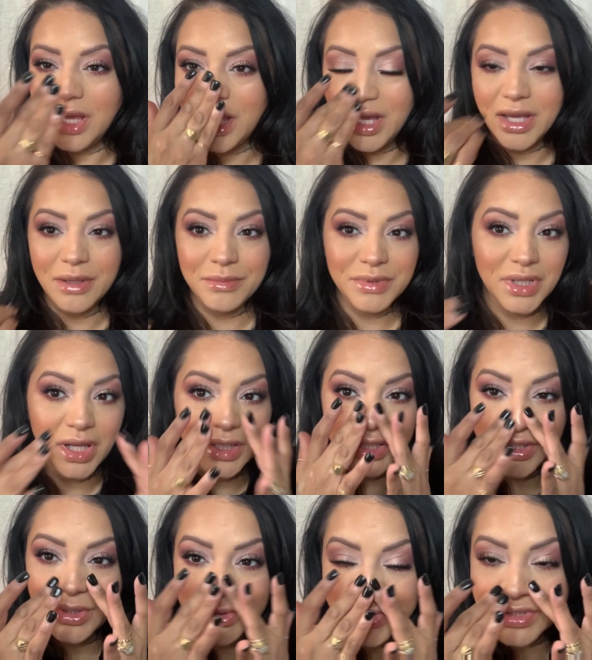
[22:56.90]
I'm not a
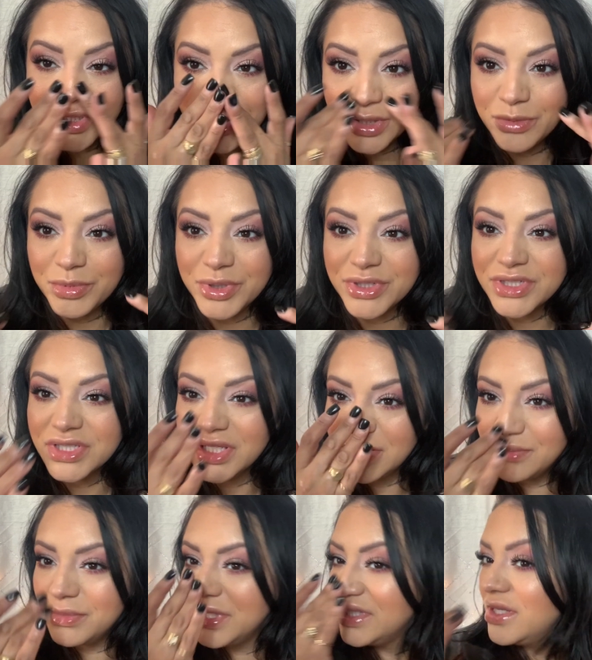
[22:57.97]
nose glow
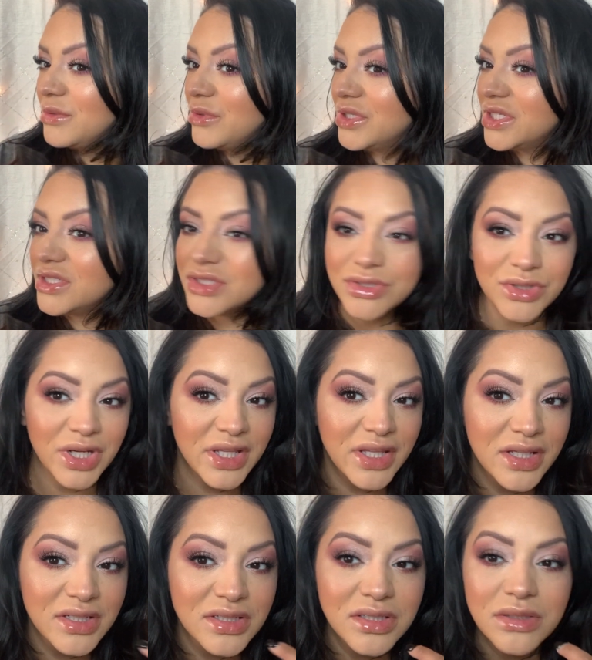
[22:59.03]
person, but I wanted to try
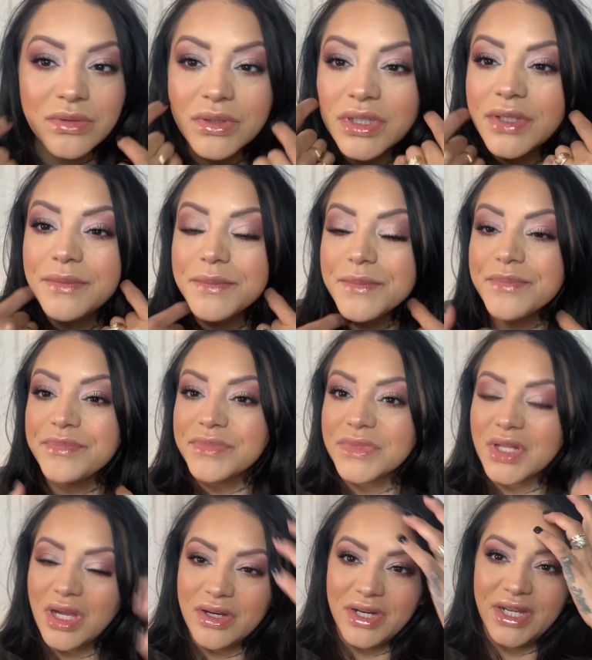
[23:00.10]
that too.
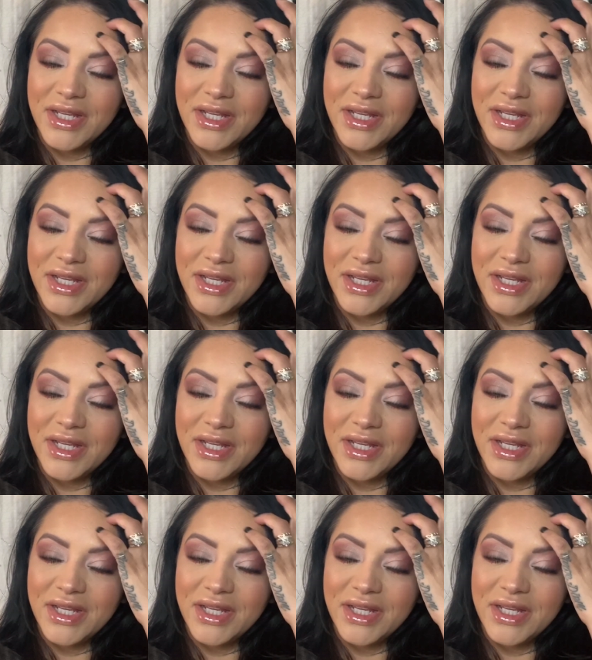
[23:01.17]
All right,